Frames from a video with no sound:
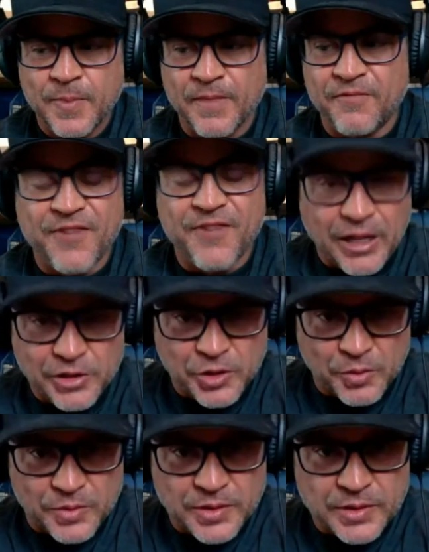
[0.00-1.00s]

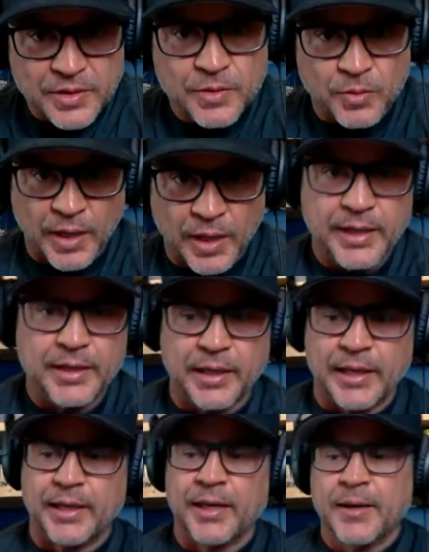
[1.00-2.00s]
valued, right?
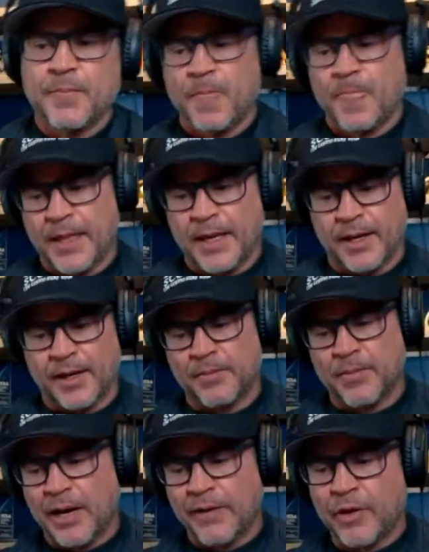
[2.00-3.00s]
Like,
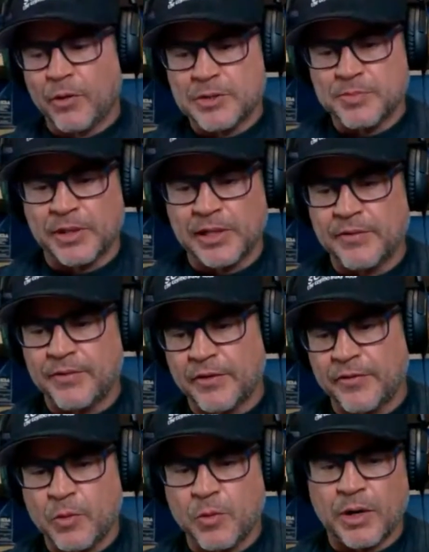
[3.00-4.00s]
I've always believed that
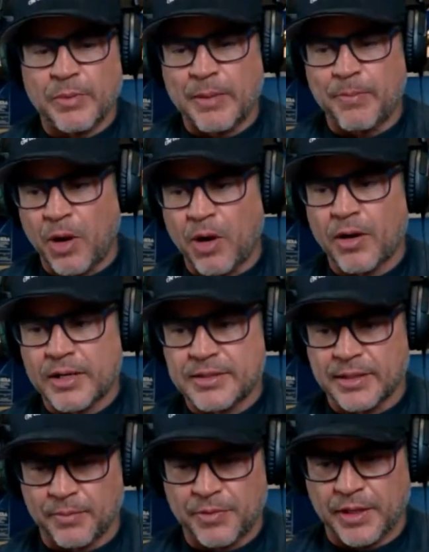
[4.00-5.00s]
if you want to be a part of
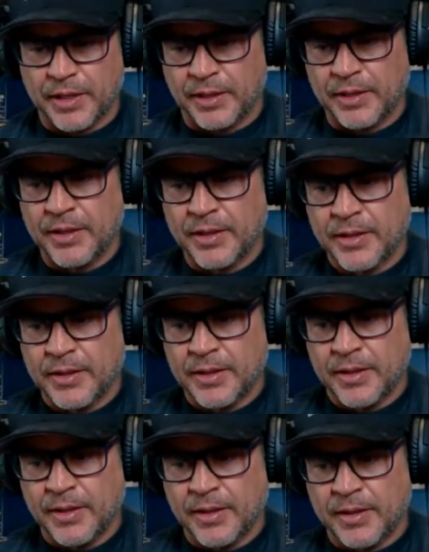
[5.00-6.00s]
something
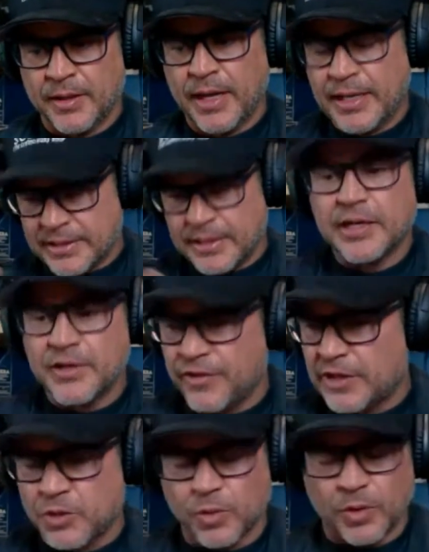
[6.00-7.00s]
as an
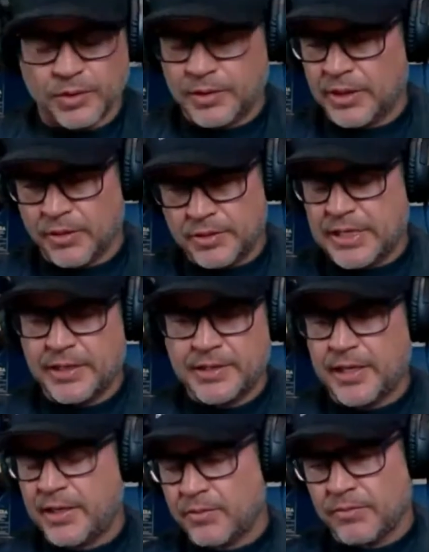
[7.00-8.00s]
individual,
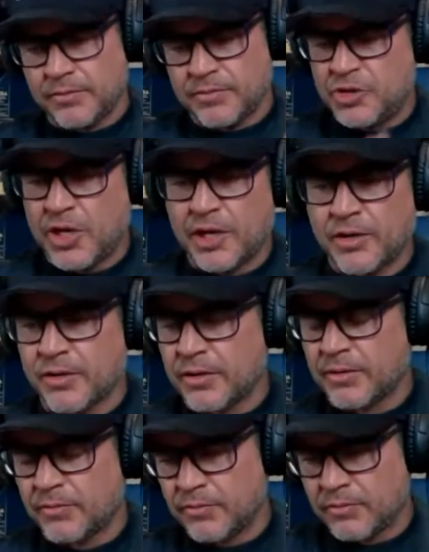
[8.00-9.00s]
take
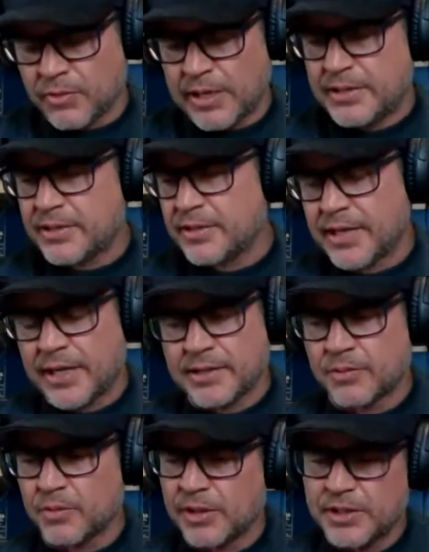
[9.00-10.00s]
gender and race and
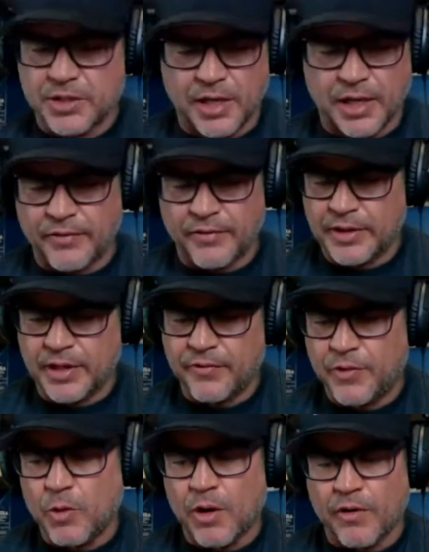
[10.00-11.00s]
sex and religion out of it, that
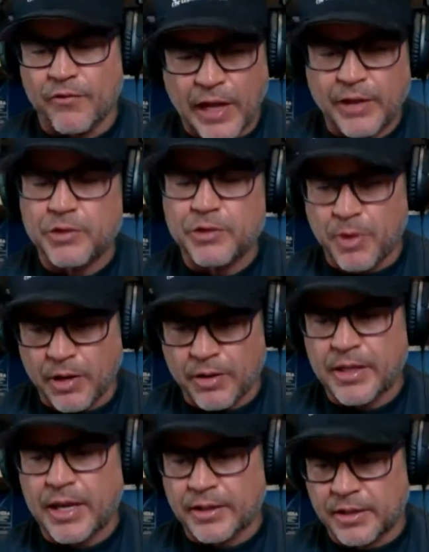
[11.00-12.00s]
if you are a valued part
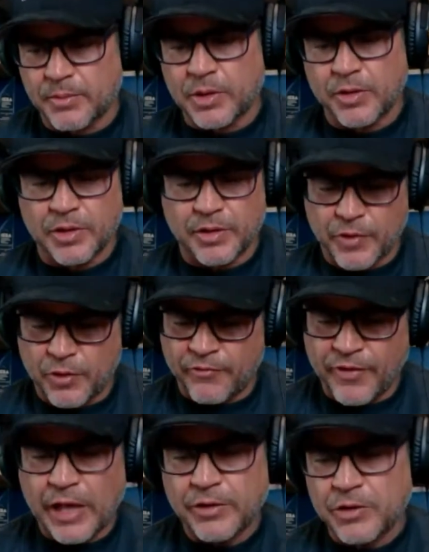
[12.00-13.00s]
of that community, if you're a
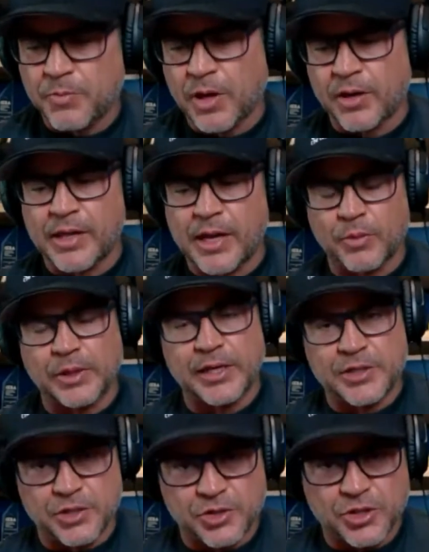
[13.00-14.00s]
valued part of that
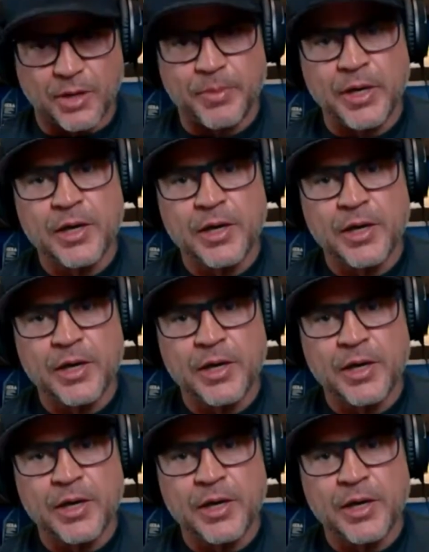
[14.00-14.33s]
relationship,